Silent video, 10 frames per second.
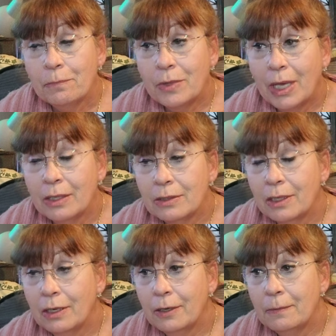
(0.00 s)
that
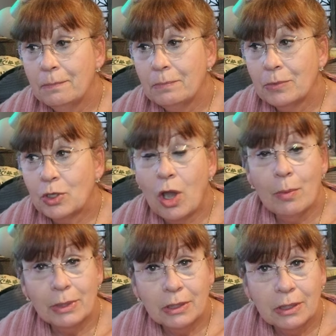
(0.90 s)

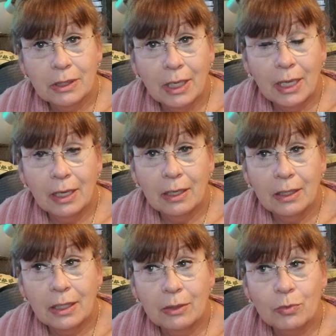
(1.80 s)
commented, and
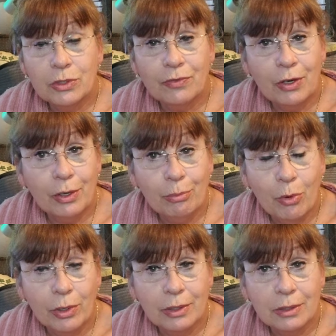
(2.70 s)
it was very
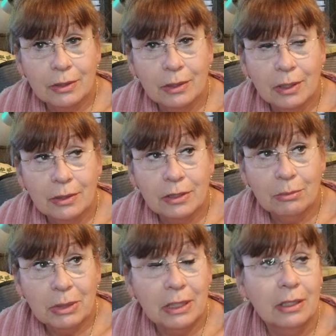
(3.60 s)
important to
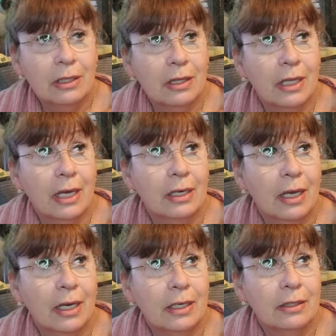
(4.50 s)
me that
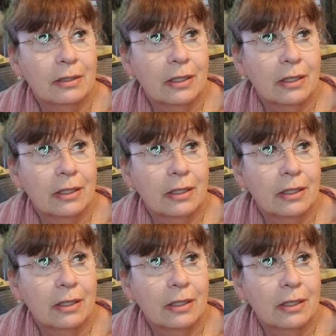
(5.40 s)
night